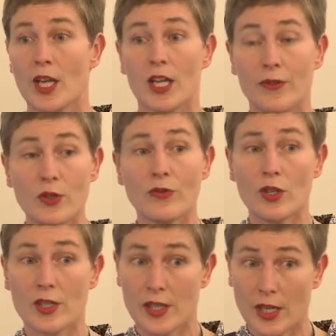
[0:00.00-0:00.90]
If you've
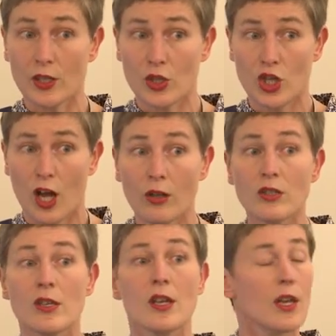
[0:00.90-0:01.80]
got a second
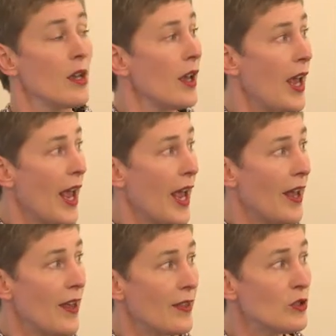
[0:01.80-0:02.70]
child,
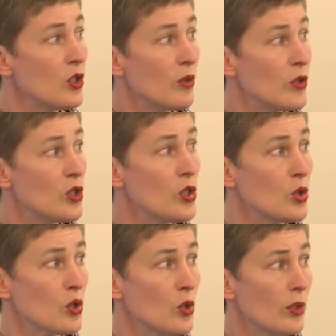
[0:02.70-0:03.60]
you can reduce
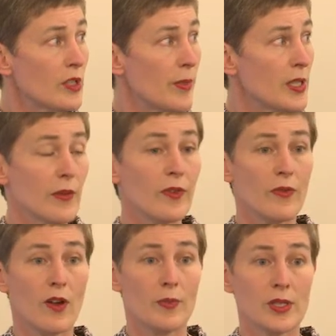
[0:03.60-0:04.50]
your shortlist by
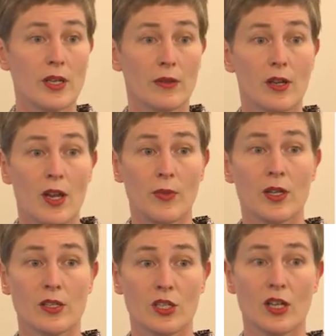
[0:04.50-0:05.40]
75%
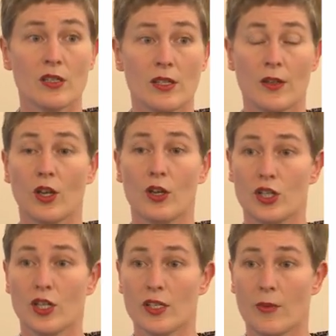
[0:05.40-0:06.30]
because the chances that they're going to
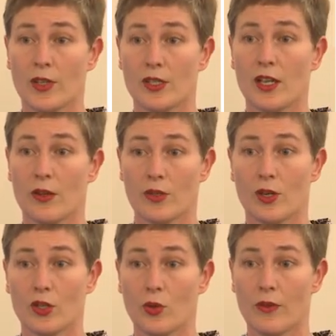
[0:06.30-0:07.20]
share something together is
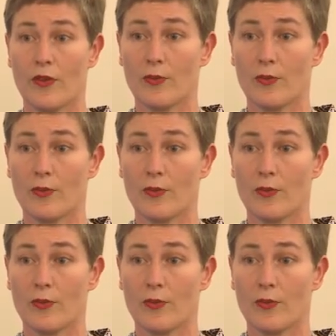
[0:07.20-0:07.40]
only 25%.